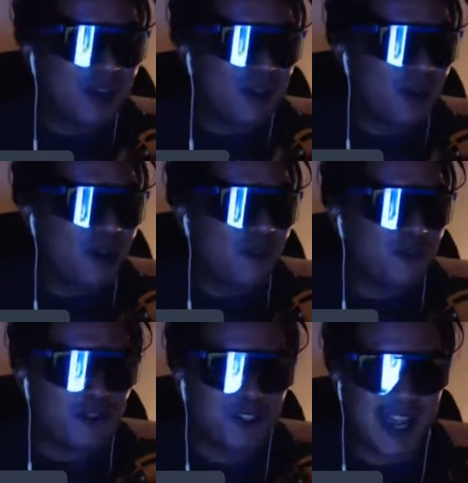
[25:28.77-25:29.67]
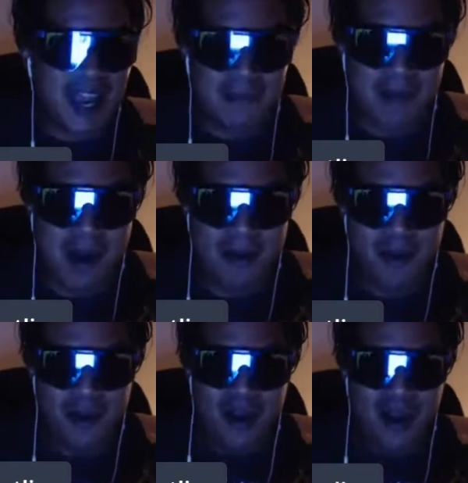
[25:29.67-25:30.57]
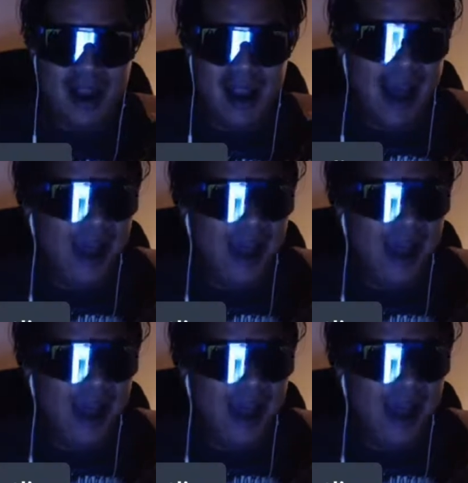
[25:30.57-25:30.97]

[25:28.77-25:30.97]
when he first came out. I